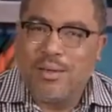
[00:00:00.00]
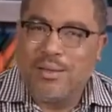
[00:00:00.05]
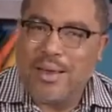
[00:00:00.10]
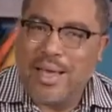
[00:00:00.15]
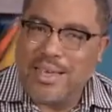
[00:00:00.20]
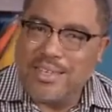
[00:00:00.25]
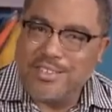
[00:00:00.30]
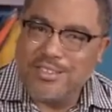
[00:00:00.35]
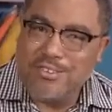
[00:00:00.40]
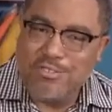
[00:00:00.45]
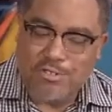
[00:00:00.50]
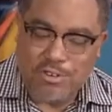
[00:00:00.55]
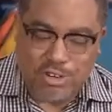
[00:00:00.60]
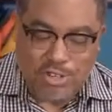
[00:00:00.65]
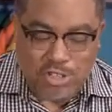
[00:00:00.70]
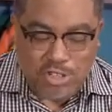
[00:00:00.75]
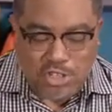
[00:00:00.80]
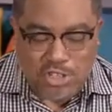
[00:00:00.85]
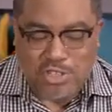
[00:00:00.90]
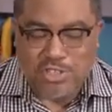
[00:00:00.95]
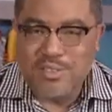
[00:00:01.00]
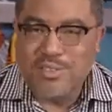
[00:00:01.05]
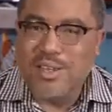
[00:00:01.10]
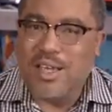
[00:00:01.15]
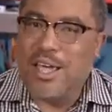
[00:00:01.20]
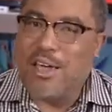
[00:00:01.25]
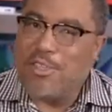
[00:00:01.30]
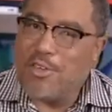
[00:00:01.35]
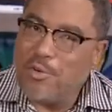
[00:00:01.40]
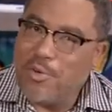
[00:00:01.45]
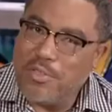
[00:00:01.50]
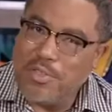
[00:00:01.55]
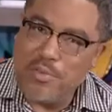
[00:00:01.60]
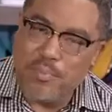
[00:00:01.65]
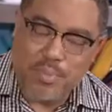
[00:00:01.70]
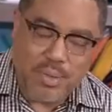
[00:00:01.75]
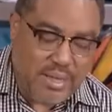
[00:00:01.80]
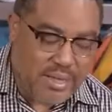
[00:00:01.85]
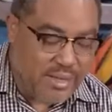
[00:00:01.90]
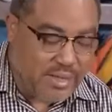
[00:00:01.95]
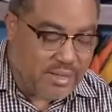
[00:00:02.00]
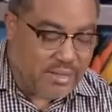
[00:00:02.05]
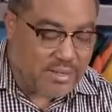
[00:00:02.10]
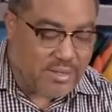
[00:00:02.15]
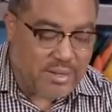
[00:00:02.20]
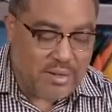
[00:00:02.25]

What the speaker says: Nice crunch together with the peas